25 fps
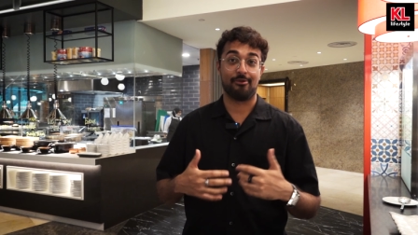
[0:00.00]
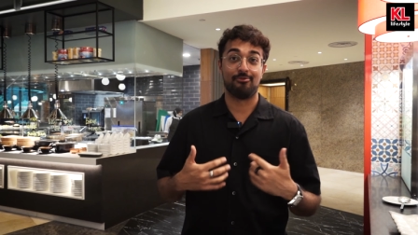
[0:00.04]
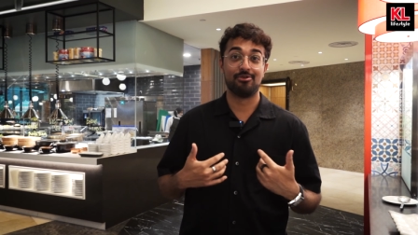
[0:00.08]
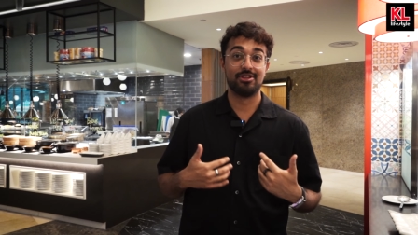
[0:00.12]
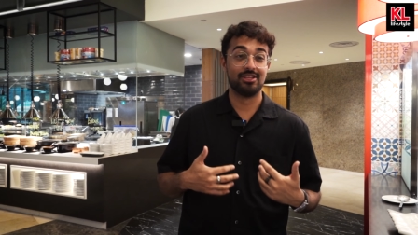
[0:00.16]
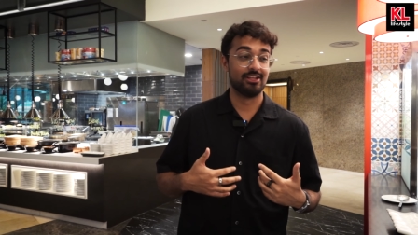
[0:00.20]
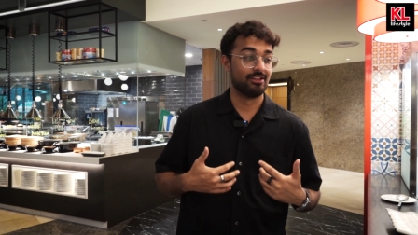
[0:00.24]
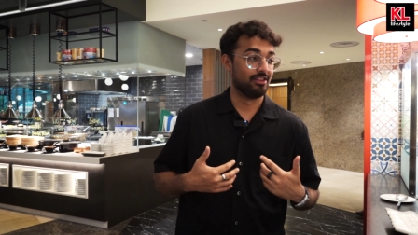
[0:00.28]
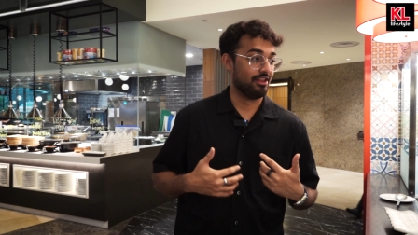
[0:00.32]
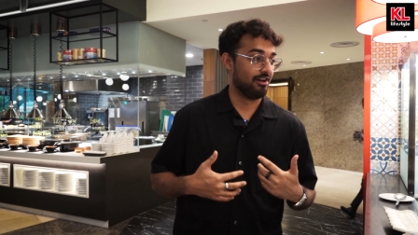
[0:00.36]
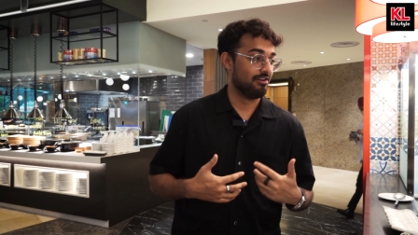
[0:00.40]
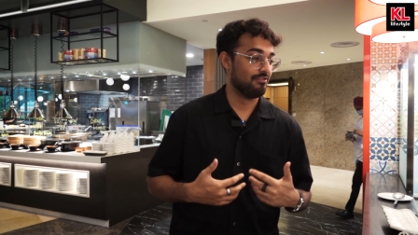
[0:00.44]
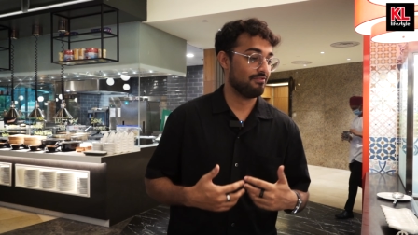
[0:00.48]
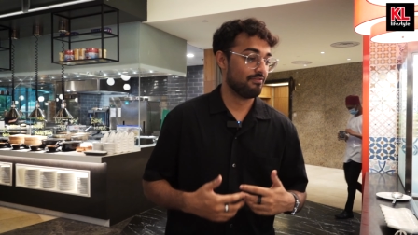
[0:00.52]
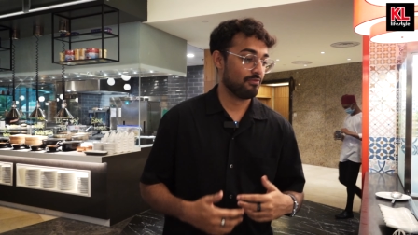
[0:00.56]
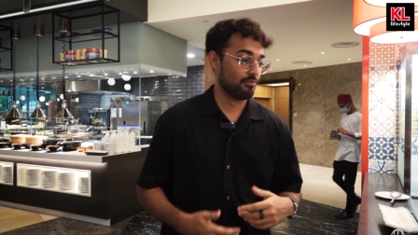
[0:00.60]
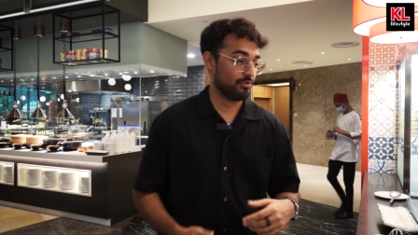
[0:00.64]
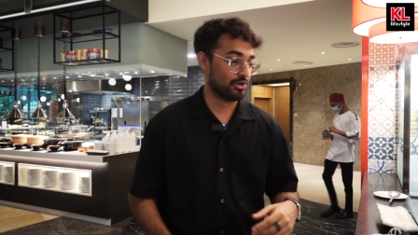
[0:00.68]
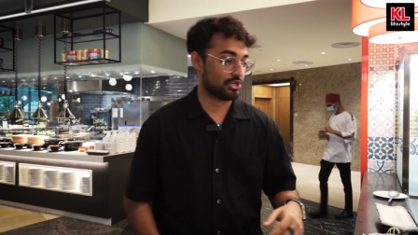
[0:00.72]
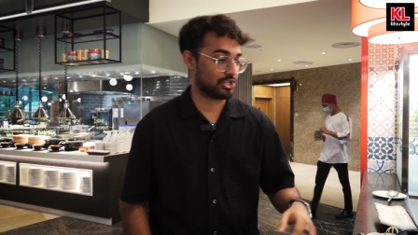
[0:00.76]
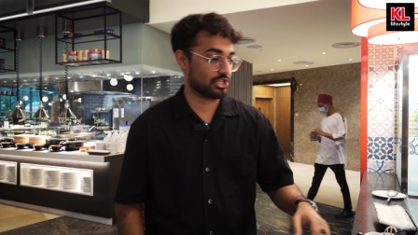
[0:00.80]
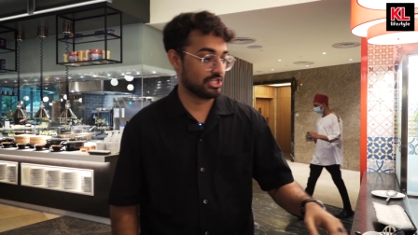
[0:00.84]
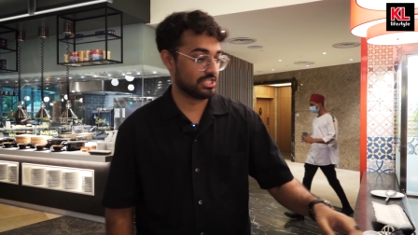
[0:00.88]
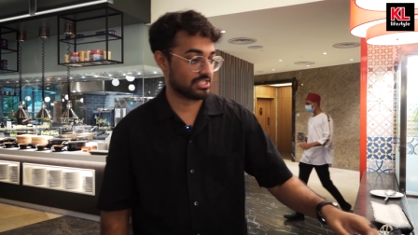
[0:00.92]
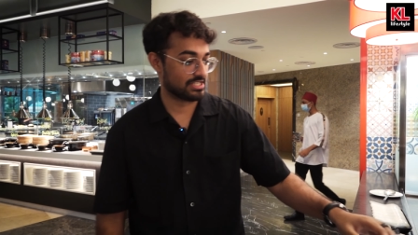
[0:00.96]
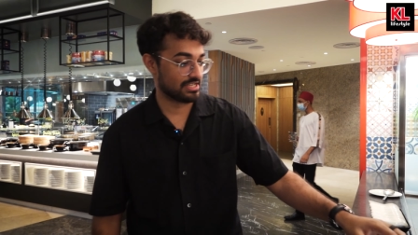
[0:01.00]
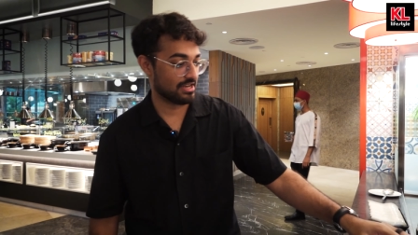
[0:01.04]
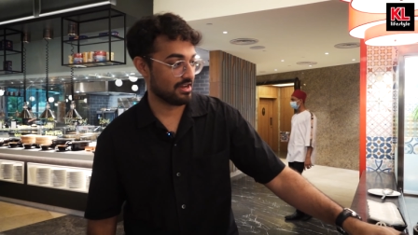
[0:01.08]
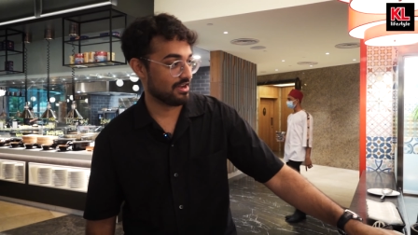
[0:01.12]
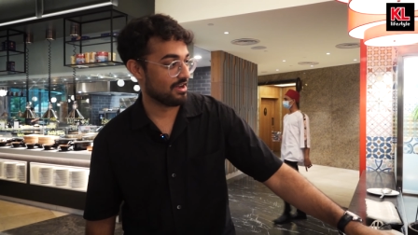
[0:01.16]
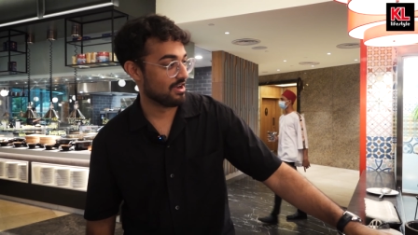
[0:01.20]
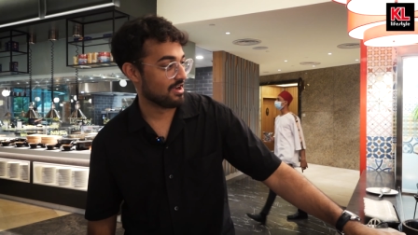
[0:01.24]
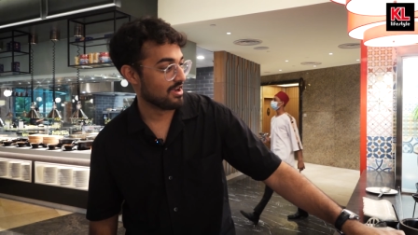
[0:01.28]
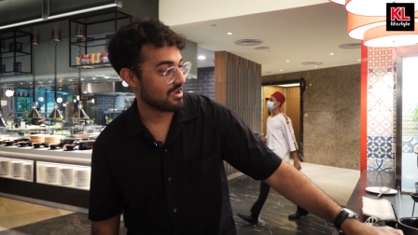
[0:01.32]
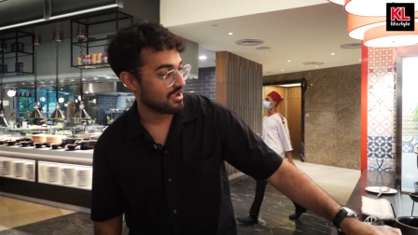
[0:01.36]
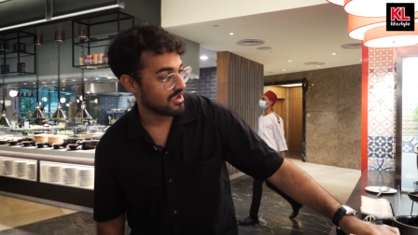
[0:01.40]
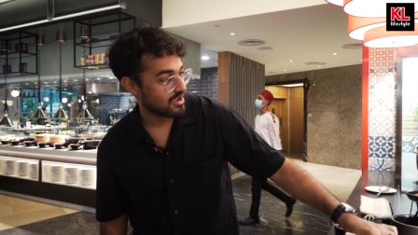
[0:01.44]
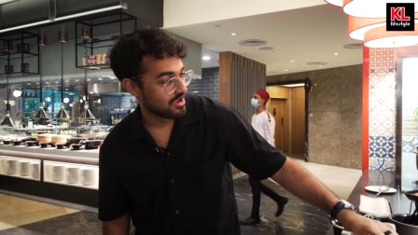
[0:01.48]
really love, which is
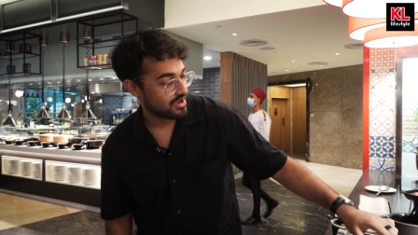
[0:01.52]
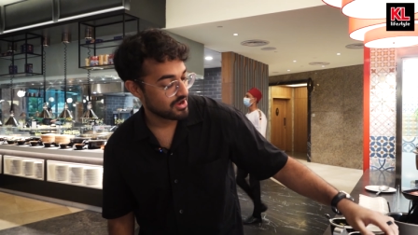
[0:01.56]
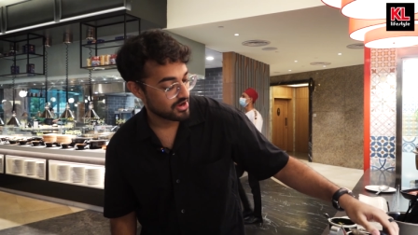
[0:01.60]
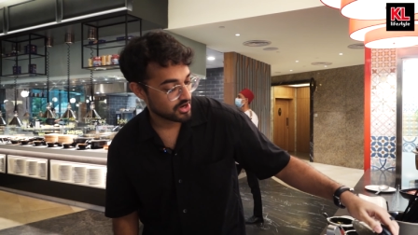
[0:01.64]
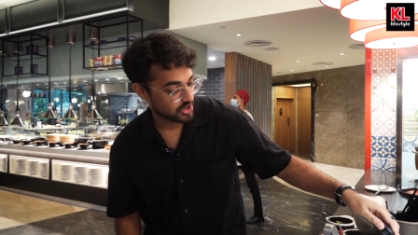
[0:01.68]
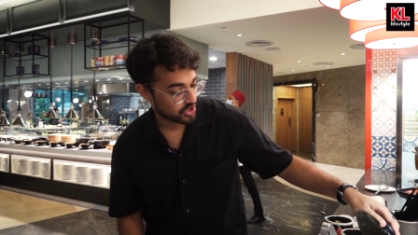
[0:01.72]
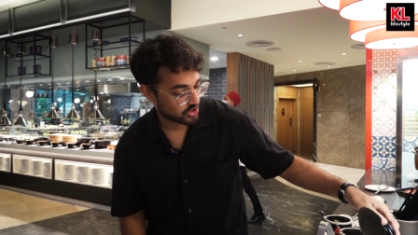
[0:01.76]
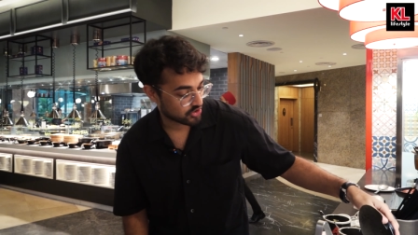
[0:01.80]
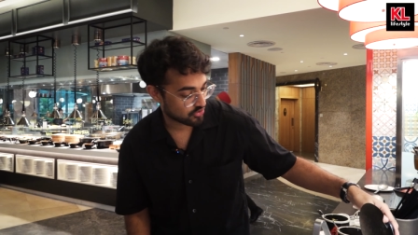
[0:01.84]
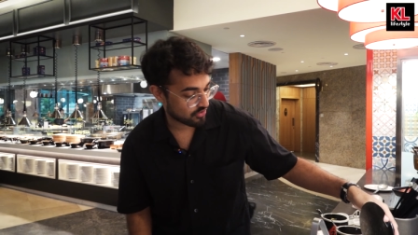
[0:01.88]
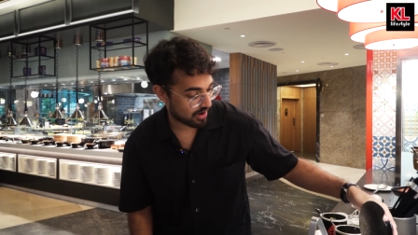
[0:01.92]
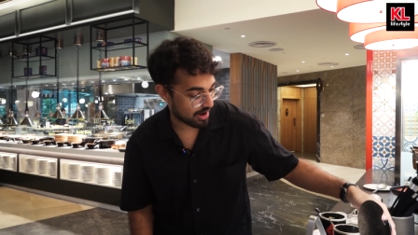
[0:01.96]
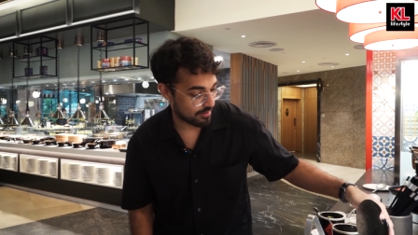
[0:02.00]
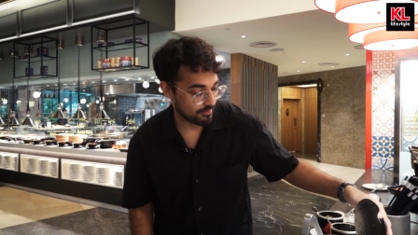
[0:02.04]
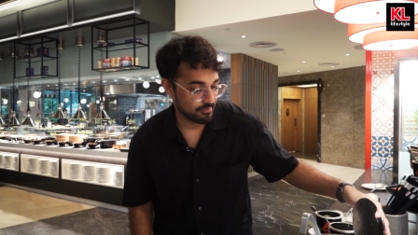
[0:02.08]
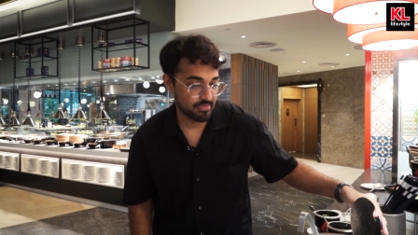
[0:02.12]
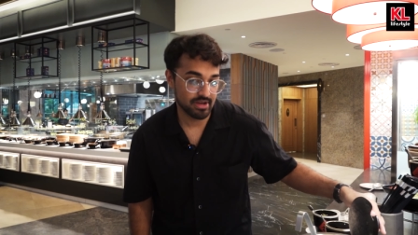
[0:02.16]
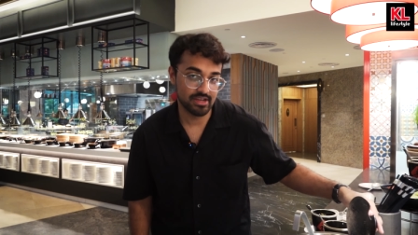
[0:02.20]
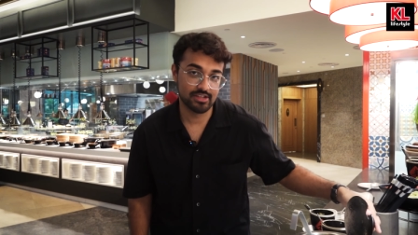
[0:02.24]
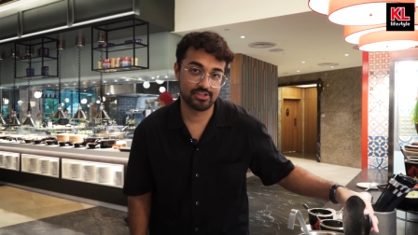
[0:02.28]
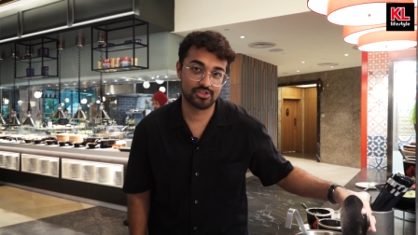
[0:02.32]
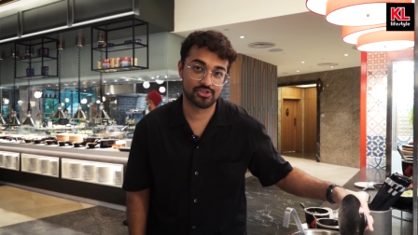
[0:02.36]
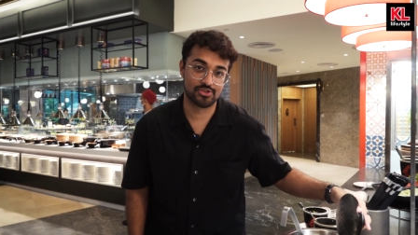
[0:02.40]
uh, crab meat